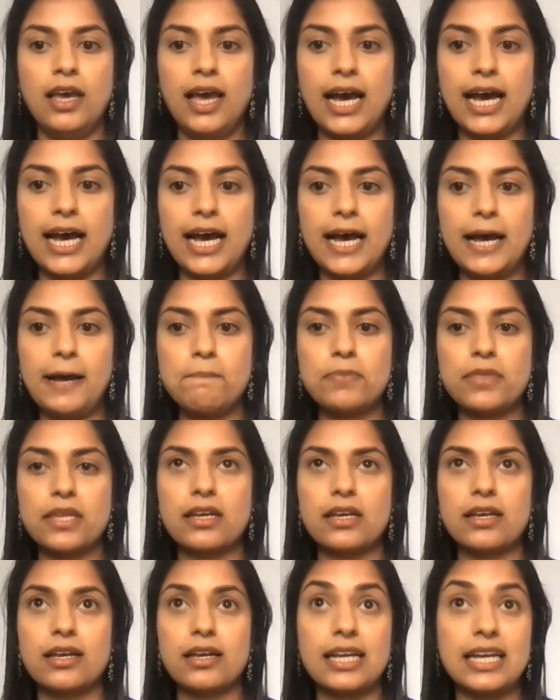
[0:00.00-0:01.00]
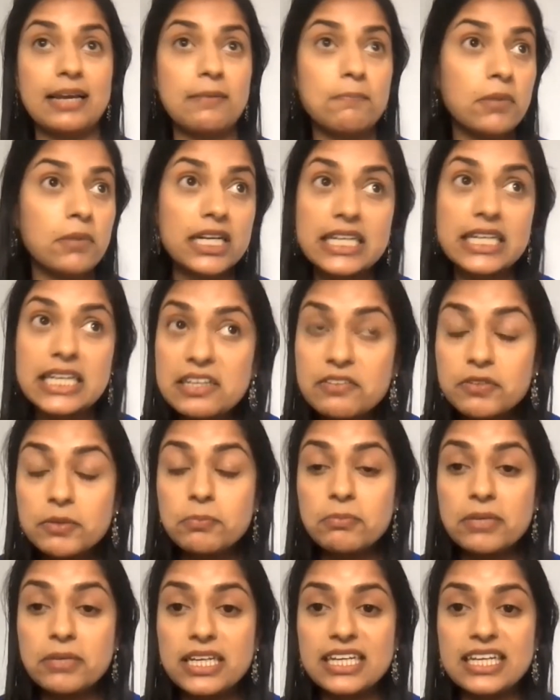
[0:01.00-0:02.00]
It might
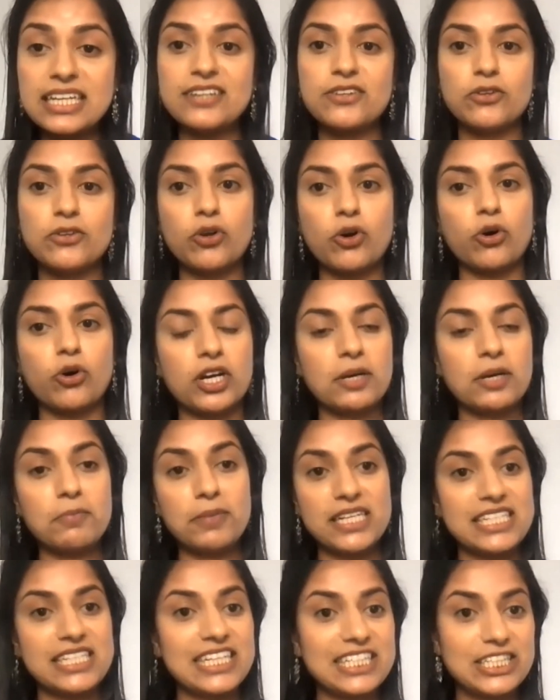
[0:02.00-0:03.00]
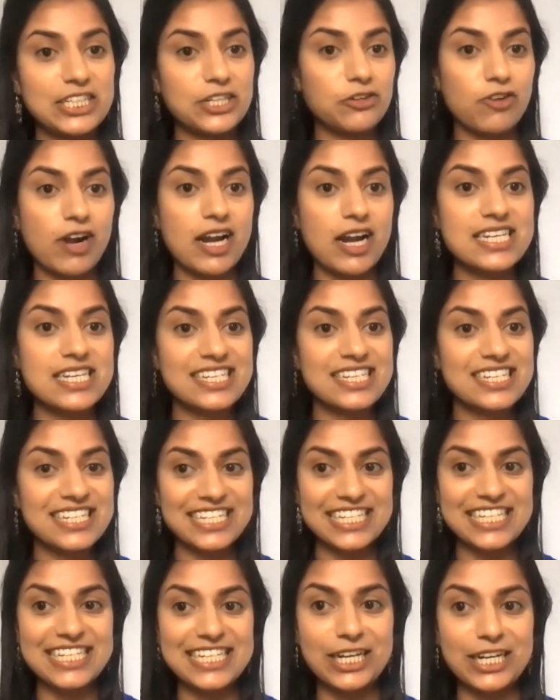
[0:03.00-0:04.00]
even mean not committing to grand and
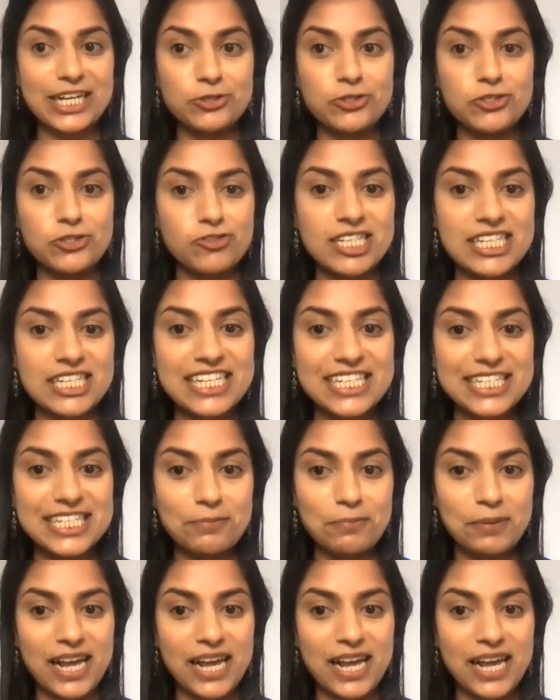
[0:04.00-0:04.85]
detailed strategic